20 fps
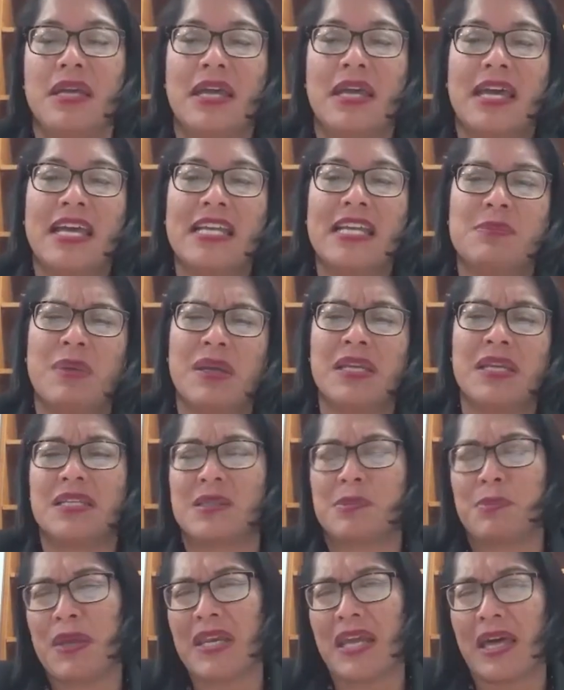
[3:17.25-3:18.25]
has meant
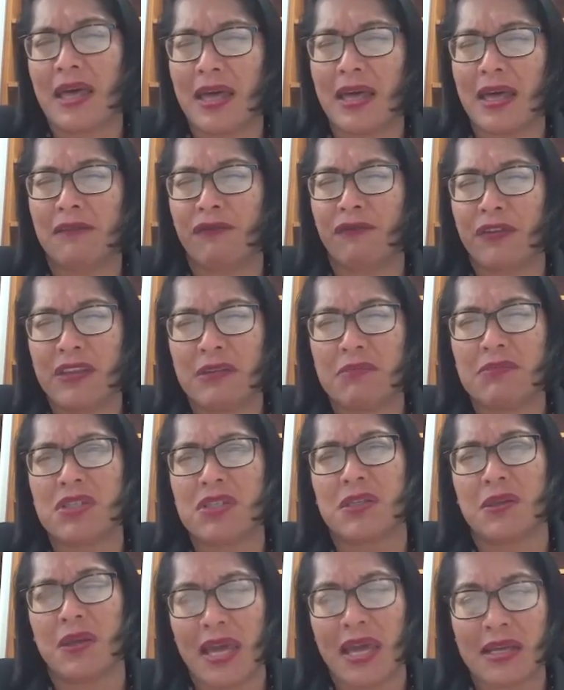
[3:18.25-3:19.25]
it's been hard for them
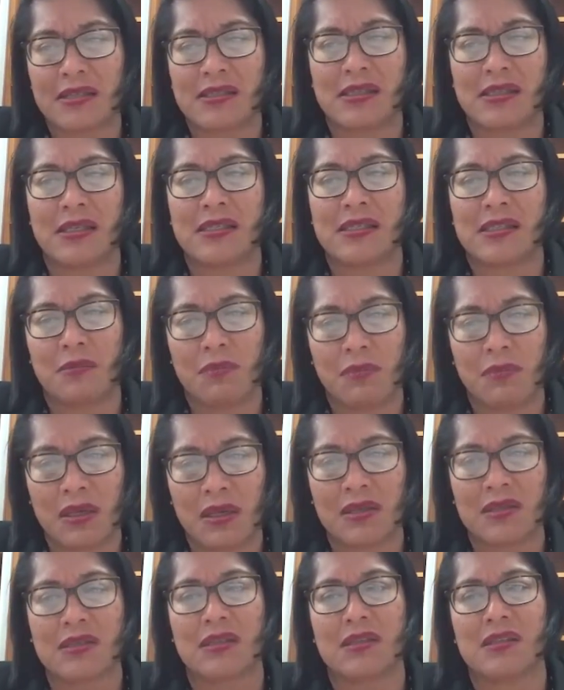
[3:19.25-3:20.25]
to access the
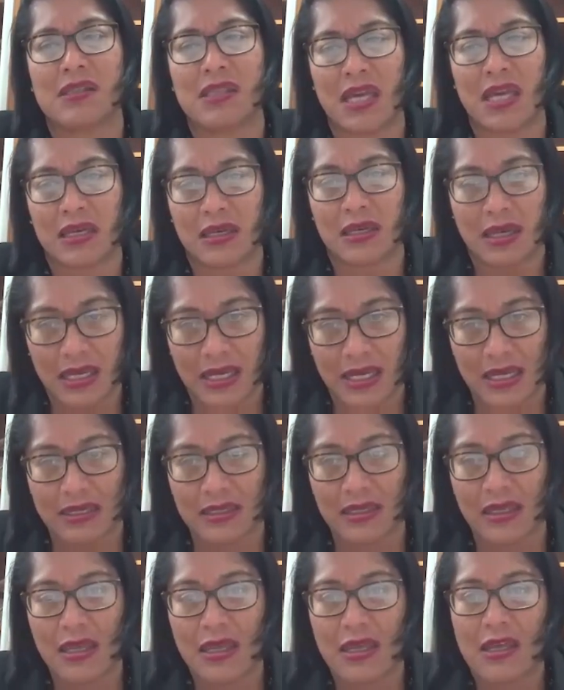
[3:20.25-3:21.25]
medicines they need.